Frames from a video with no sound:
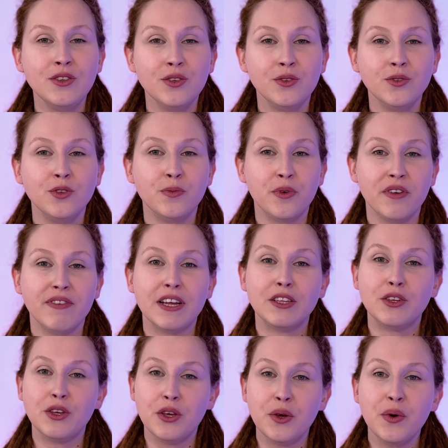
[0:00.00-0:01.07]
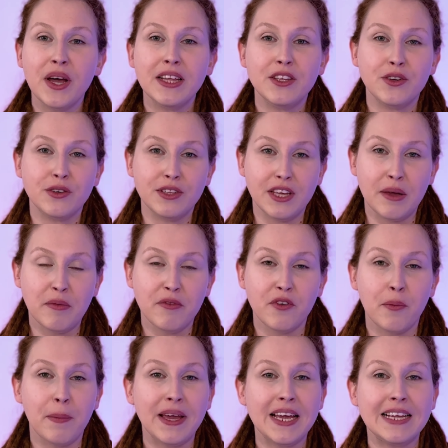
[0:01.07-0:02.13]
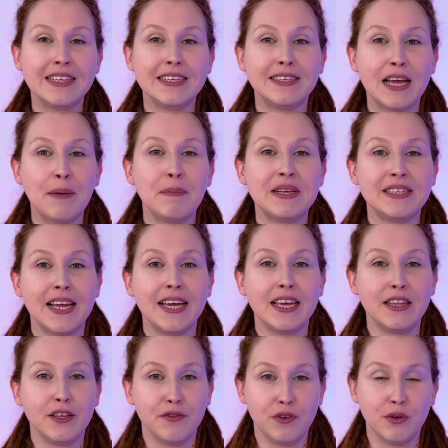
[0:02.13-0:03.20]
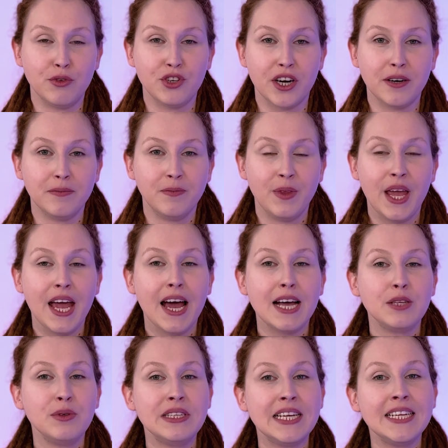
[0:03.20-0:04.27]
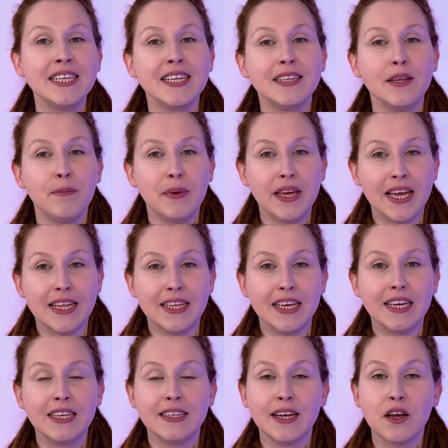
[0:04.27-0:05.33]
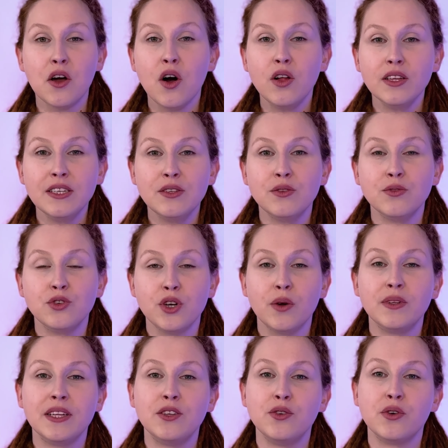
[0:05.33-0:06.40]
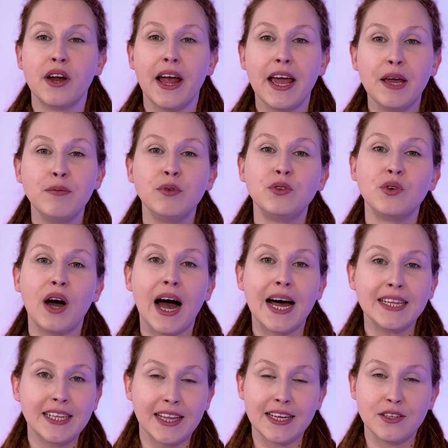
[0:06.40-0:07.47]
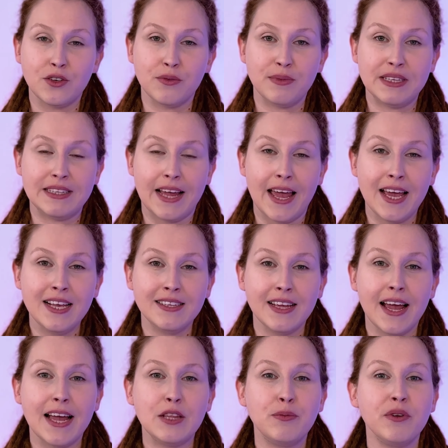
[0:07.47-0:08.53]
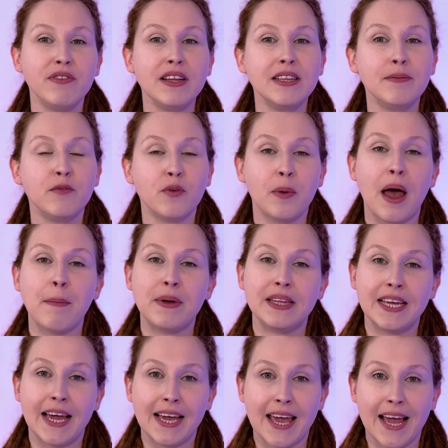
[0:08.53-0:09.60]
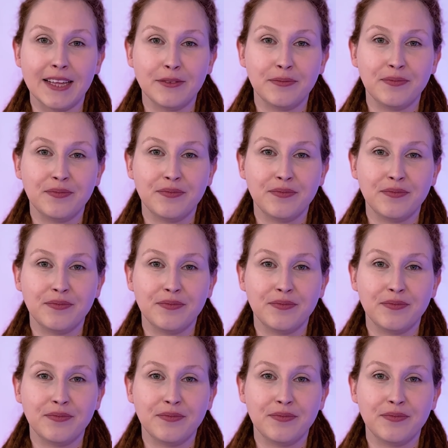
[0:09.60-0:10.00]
you do to prevent you and your team from making the same mistake in the future? As we stated at the beginning, the goal is to show that you're able to analyze your mistakes and prevent them from happening again.